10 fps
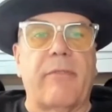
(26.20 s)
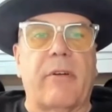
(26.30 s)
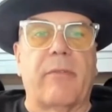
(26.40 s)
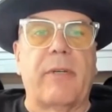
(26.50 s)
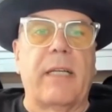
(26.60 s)

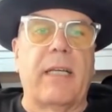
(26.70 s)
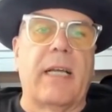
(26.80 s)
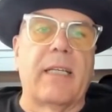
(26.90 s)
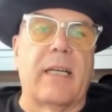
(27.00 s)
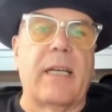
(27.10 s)
not
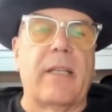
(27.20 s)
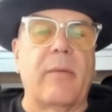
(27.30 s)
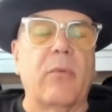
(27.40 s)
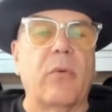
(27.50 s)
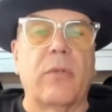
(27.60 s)
really done
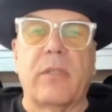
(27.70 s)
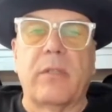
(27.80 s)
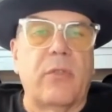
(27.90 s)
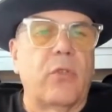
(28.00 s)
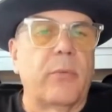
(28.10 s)
anything more than
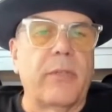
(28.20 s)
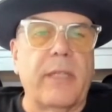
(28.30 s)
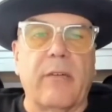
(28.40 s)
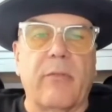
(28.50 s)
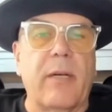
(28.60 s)
the normal
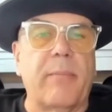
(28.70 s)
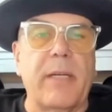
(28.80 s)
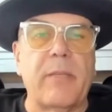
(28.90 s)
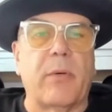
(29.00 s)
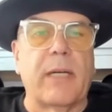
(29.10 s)
thing of wearing
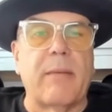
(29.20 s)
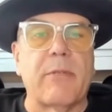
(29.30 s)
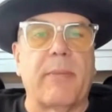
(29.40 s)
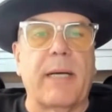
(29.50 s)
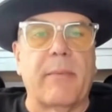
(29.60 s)
baseball
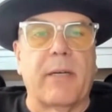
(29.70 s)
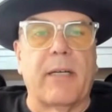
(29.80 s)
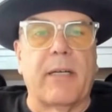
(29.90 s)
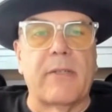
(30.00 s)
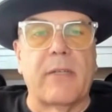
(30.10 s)
caps and
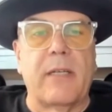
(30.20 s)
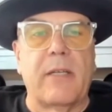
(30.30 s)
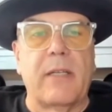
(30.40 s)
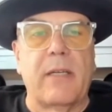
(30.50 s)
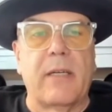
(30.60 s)
Panama hats
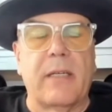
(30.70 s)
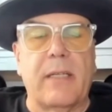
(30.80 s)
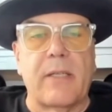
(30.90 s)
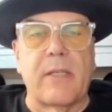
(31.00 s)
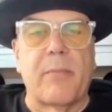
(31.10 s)
in
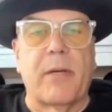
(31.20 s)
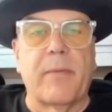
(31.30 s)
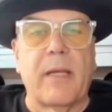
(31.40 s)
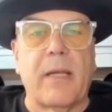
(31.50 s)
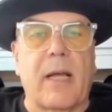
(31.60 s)
the summer
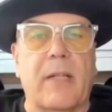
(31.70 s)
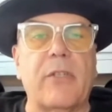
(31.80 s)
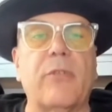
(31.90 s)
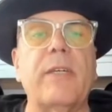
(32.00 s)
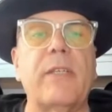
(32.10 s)

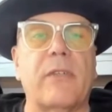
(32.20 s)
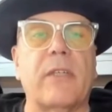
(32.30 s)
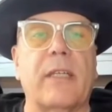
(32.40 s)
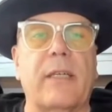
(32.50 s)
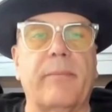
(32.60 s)
until
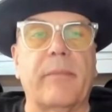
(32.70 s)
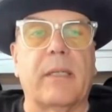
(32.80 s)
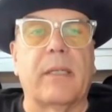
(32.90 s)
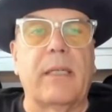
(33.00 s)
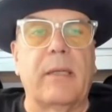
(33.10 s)
recently.
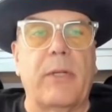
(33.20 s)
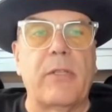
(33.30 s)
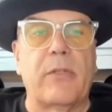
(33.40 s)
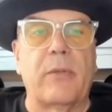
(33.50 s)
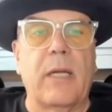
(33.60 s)
I
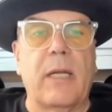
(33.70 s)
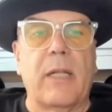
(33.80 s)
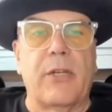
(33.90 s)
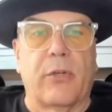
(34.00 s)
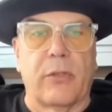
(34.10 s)
went to
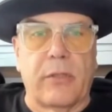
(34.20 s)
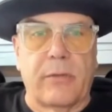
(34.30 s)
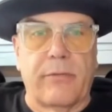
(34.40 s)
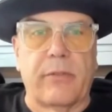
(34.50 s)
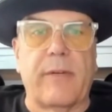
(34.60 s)
the
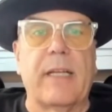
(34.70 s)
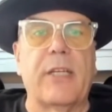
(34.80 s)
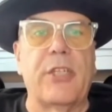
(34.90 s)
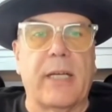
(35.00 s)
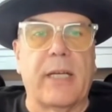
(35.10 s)
doctor for a
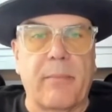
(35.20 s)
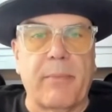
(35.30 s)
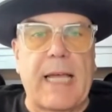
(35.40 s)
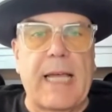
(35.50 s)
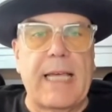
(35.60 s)
regular
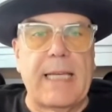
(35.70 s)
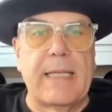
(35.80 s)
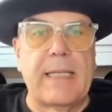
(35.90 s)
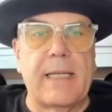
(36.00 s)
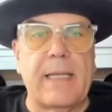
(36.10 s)
checkup,
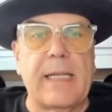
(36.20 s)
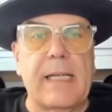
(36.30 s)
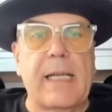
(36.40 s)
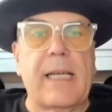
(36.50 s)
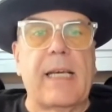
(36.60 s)
and
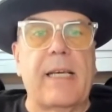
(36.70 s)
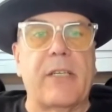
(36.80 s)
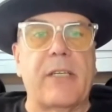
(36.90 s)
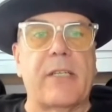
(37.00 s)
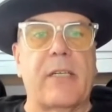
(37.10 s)
he
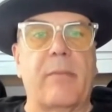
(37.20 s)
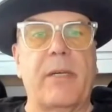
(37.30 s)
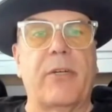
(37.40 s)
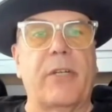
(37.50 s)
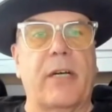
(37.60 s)
suggested it'd
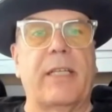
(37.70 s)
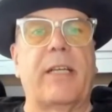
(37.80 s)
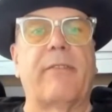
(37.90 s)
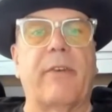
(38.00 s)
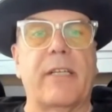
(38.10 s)
be a good
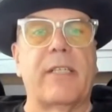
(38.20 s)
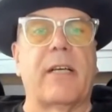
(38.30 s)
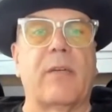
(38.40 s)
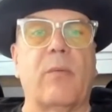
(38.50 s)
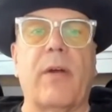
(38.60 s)
idea if I
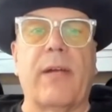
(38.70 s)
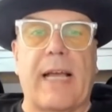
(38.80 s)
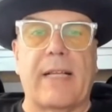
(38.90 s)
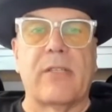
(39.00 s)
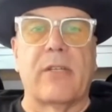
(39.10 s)
started wearing hats